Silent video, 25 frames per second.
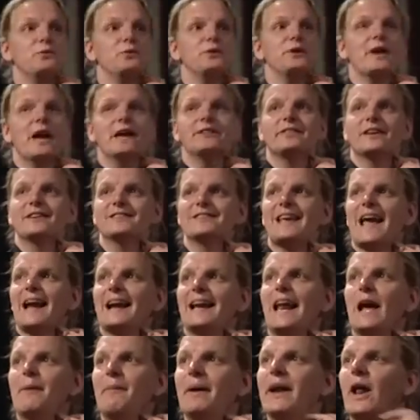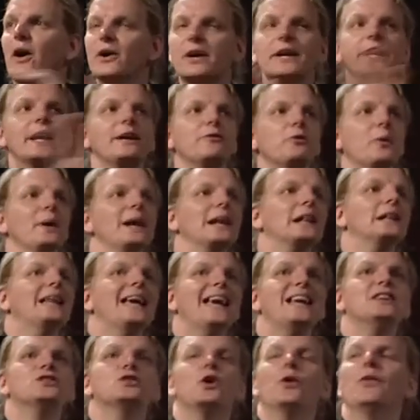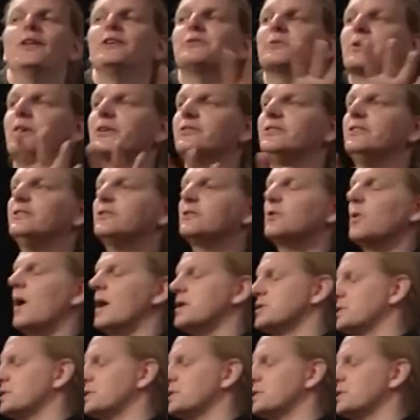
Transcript: if you can guess exactly how many. I'm going to give you a little hint on this one, because this is quite